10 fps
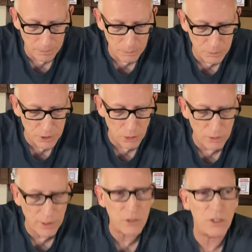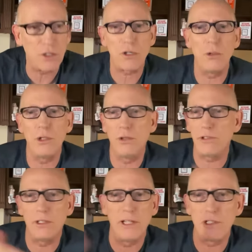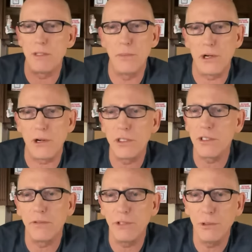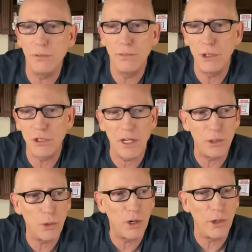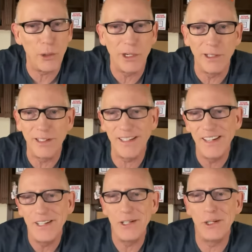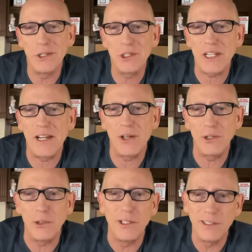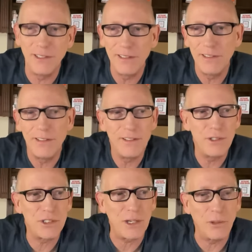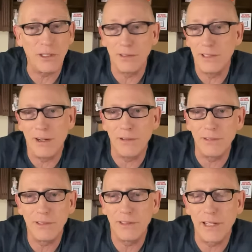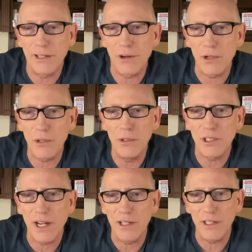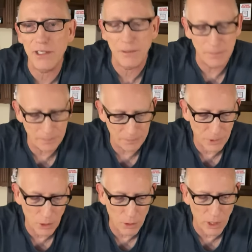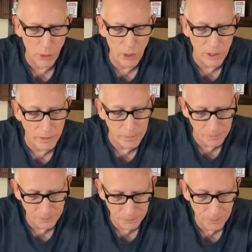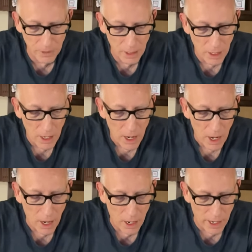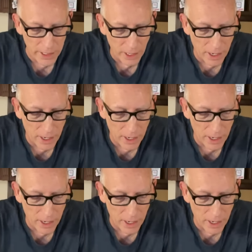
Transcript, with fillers: So that's just so you'll feel less embarrassed if you decide you want to do it. You could just say, I'll do it. Just say, well, that cartoonist guy does it. Or I would. All right.